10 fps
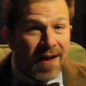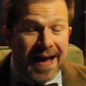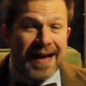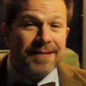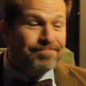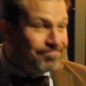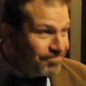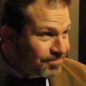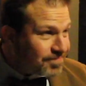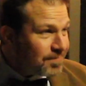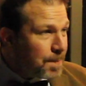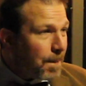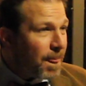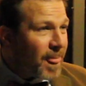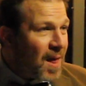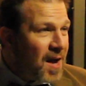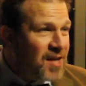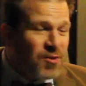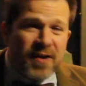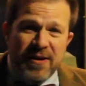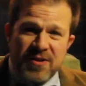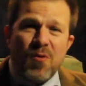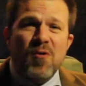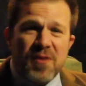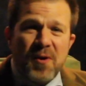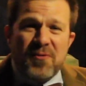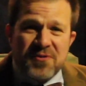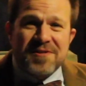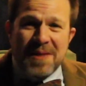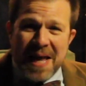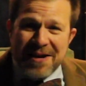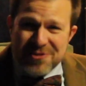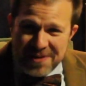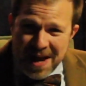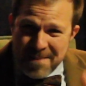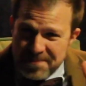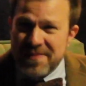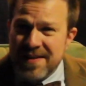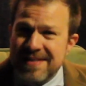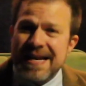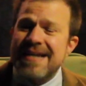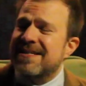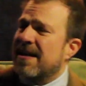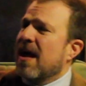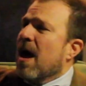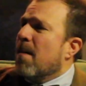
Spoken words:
And I try to ignore those until actually I'm tasting it.